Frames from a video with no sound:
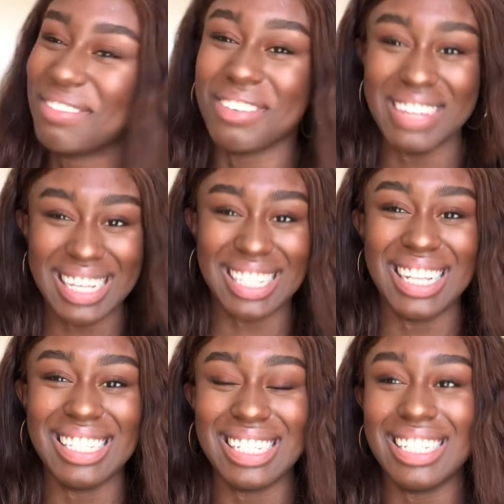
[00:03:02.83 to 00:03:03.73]
from East
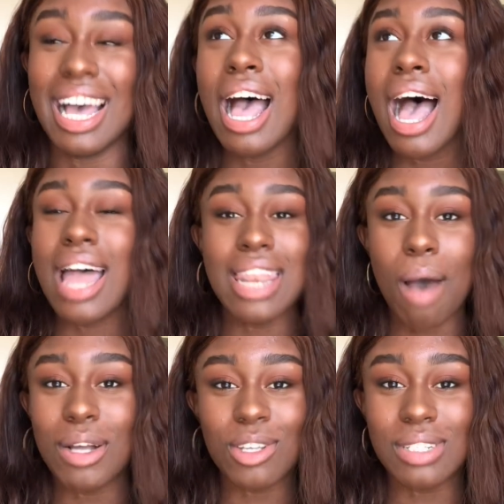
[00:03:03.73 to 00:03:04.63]
London.
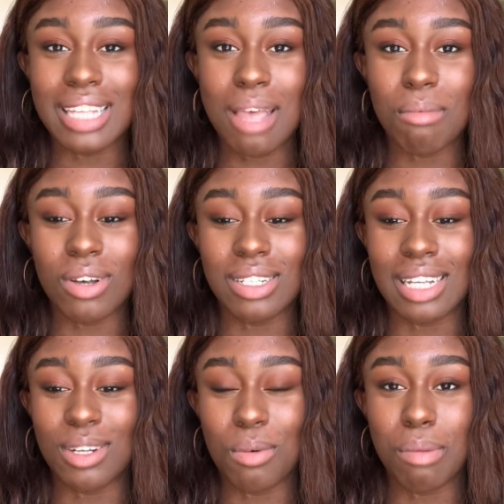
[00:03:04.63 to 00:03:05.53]
Now I don't say it because
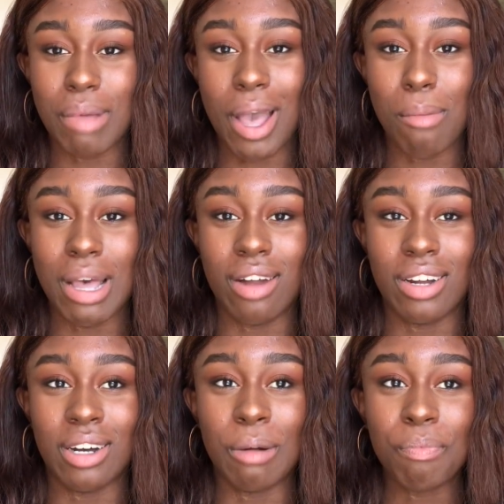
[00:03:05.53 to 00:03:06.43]
I don't want to bait on my
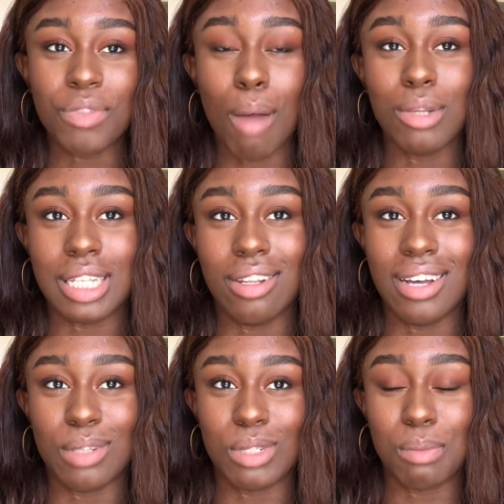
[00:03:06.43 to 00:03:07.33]
area. I'm not telling you
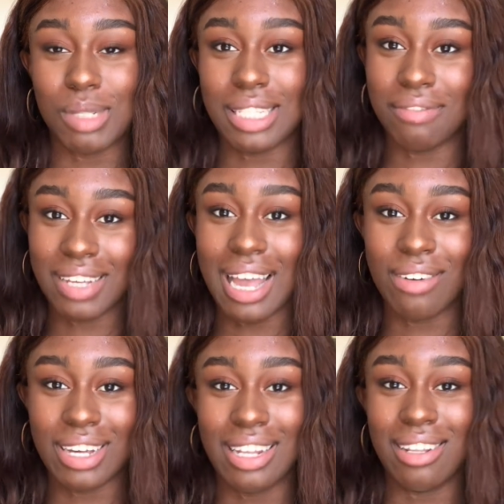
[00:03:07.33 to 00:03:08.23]
guys what specific
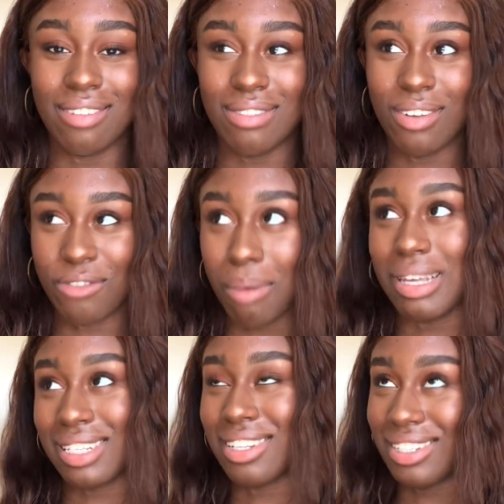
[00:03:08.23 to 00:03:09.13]
area in, from
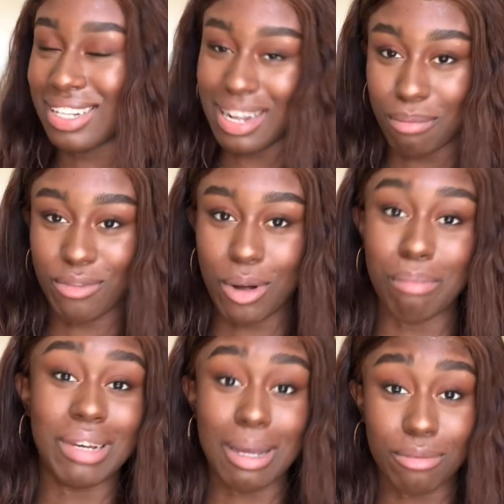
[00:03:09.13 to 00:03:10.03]
East London that I'm from,
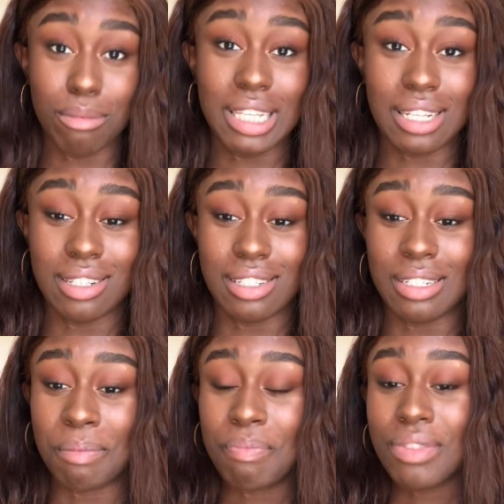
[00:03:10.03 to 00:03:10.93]
but I'm from East
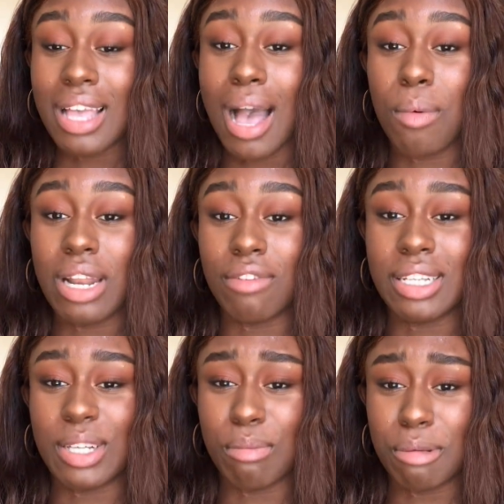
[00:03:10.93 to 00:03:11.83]
London. And whenever I
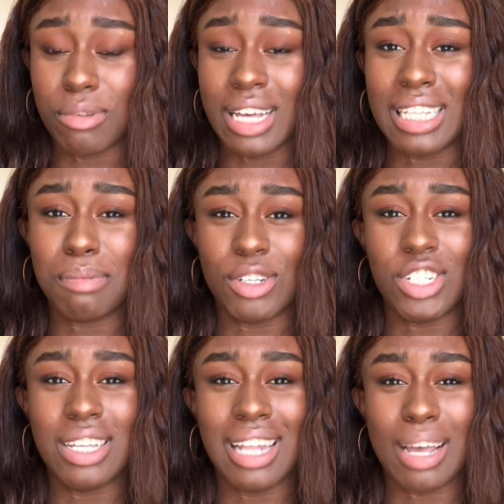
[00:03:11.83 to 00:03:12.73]
tell people that,
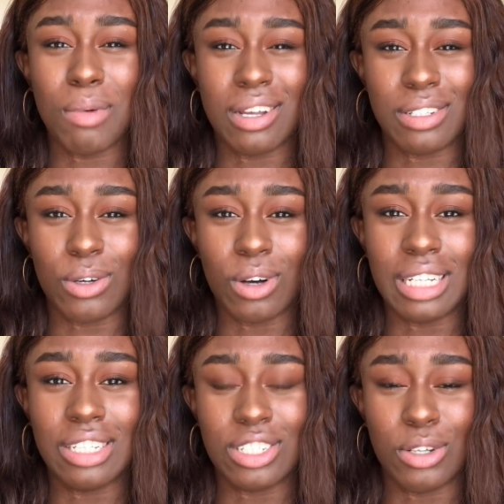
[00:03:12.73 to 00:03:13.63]
especially like when I was in
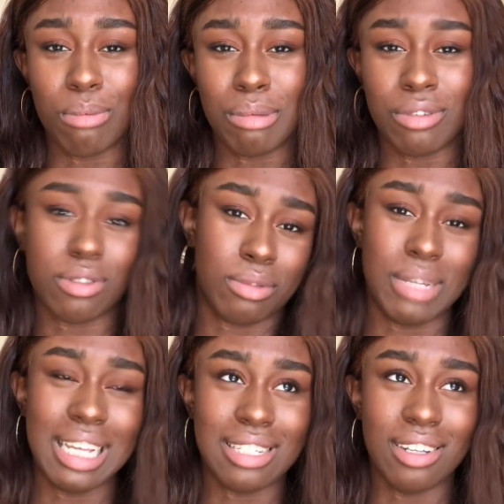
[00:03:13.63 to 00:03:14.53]
college, I told people from
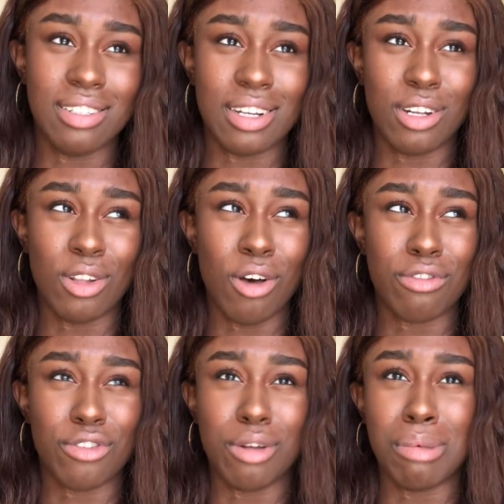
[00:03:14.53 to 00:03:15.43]
East London and a lot of
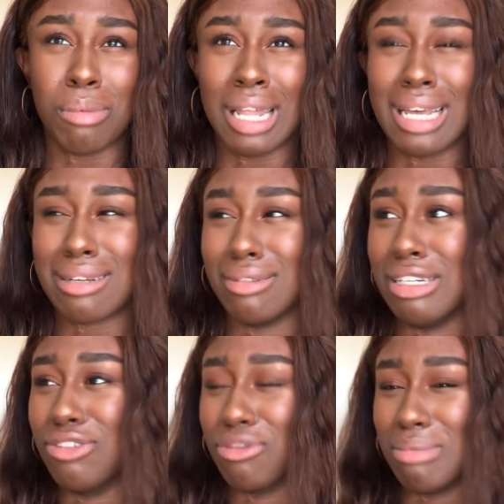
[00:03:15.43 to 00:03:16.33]
the roadmen were like,
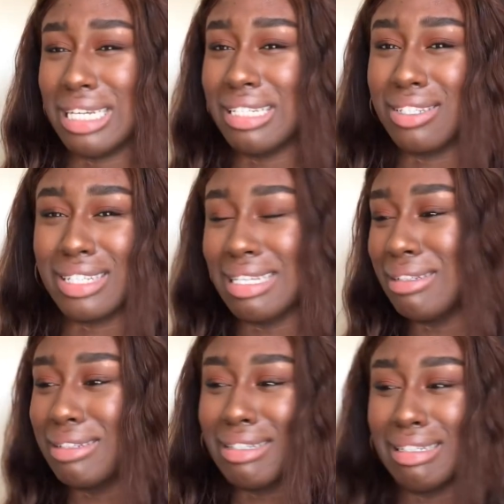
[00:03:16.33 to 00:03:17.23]
we're from East,
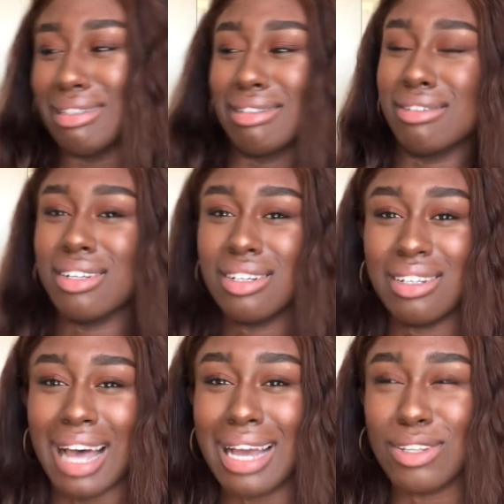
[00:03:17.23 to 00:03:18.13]
East, East.
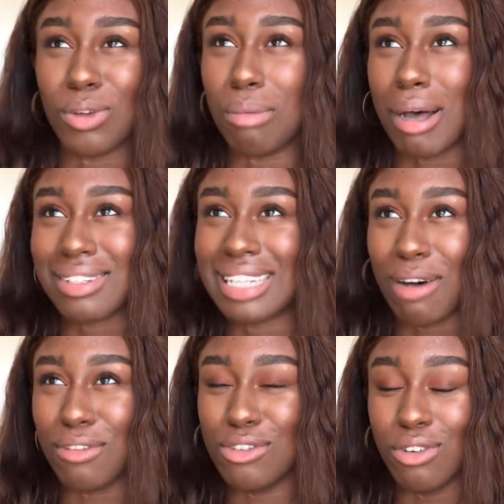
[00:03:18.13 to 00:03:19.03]
Like, it's all about
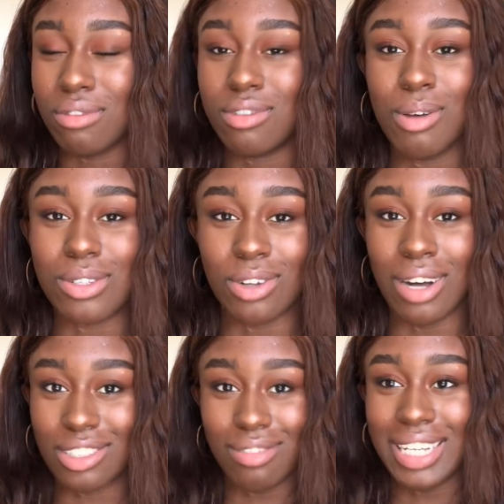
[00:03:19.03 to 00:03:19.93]
South or North. No, it's
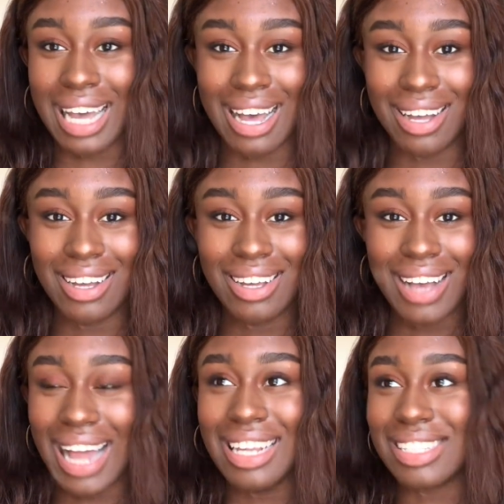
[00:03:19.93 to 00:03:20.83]
not. I don't really care.
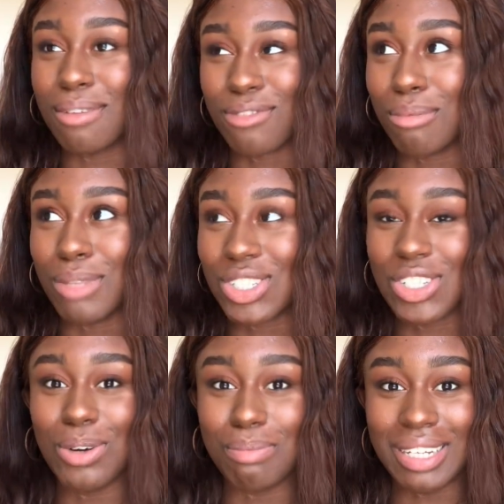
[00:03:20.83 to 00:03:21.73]
At least I'm from the
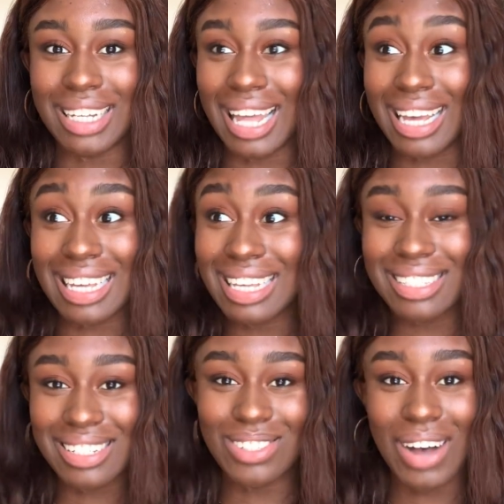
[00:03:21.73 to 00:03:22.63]
chill bit. Like,
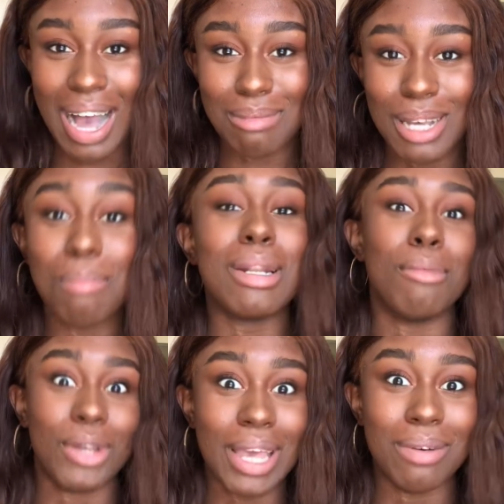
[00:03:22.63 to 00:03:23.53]
East is not hyped up, and I'm
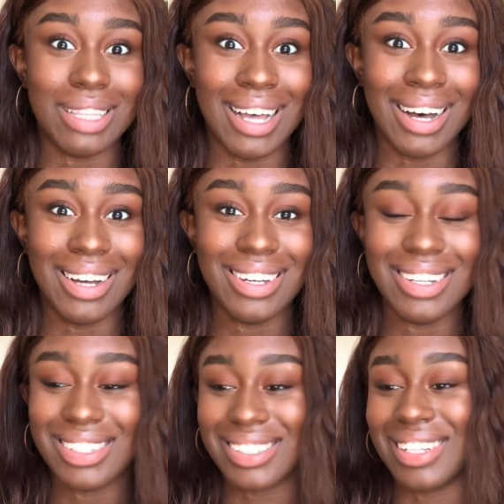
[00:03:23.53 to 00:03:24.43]
okay with that.
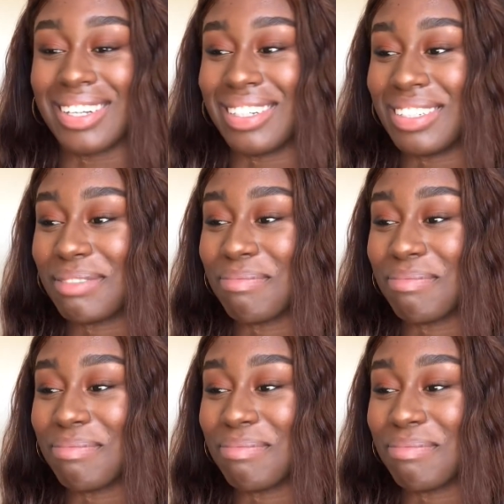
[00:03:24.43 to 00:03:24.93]
So,